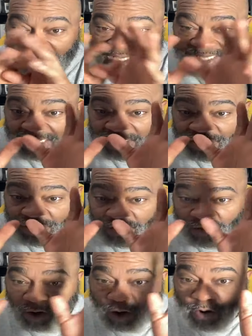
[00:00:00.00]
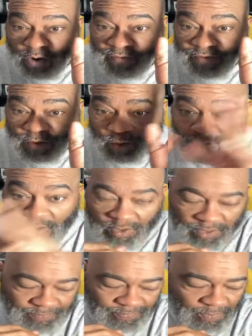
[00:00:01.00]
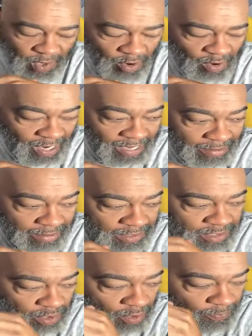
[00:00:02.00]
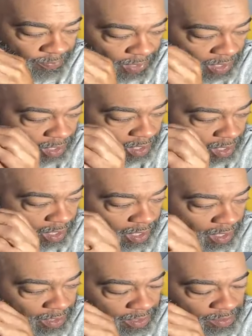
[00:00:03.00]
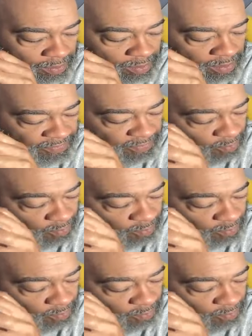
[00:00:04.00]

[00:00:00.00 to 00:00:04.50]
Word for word: this issue all over the world. All right. So uh, if you